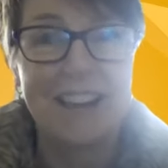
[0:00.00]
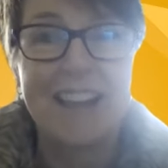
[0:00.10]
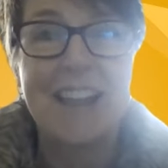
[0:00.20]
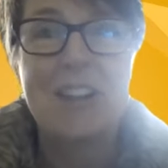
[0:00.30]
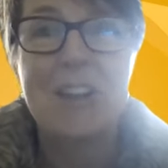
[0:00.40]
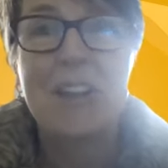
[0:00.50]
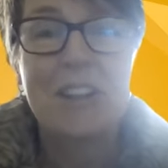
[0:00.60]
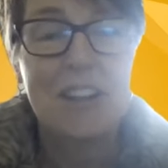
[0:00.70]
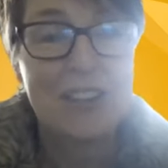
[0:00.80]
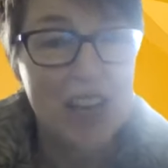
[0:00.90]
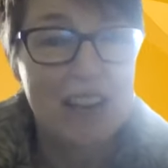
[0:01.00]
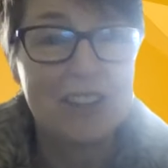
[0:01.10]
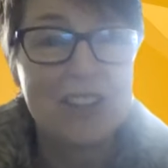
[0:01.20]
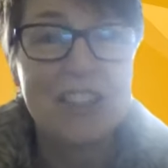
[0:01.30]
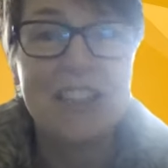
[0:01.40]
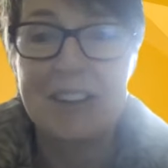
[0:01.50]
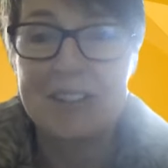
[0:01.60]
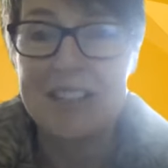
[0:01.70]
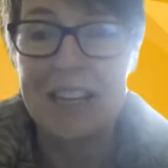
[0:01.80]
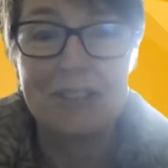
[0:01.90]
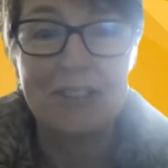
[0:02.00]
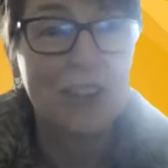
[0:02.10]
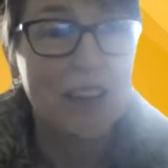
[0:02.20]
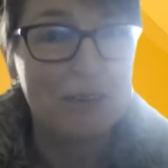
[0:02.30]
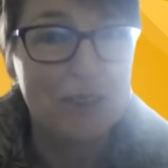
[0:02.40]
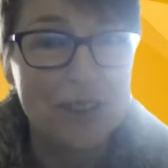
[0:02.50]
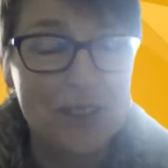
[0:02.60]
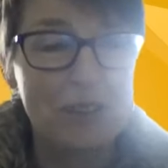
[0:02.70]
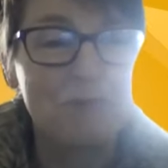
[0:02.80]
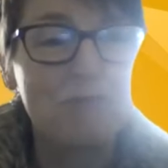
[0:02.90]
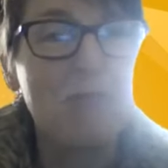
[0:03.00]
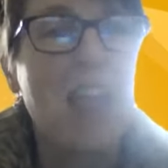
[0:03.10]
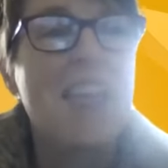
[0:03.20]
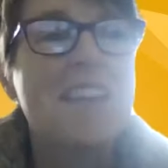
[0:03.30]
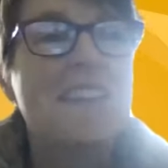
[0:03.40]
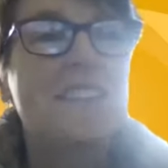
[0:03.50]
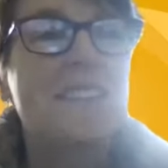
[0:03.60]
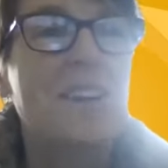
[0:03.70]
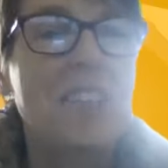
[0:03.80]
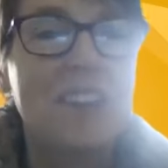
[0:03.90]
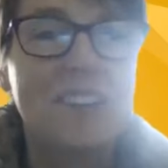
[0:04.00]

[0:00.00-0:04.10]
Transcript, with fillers: like a challenge to get outside of her comfort zone. So I